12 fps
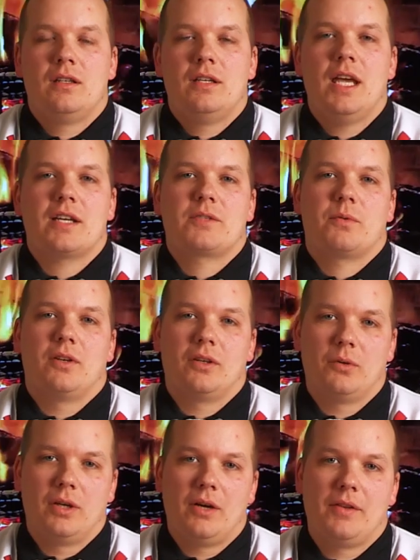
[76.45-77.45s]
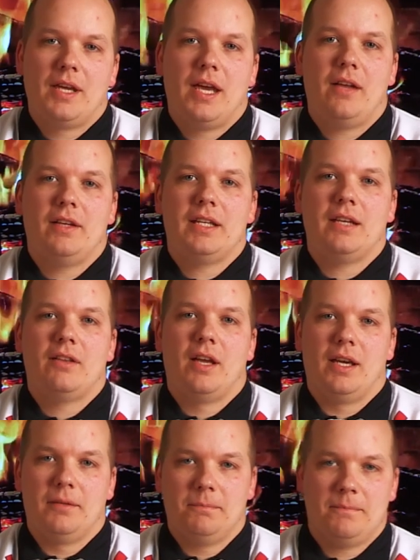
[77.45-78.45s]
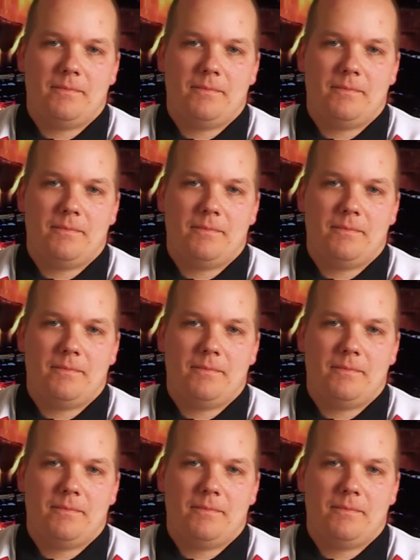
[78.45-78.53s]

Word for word: Next, we're going to go down the LED line.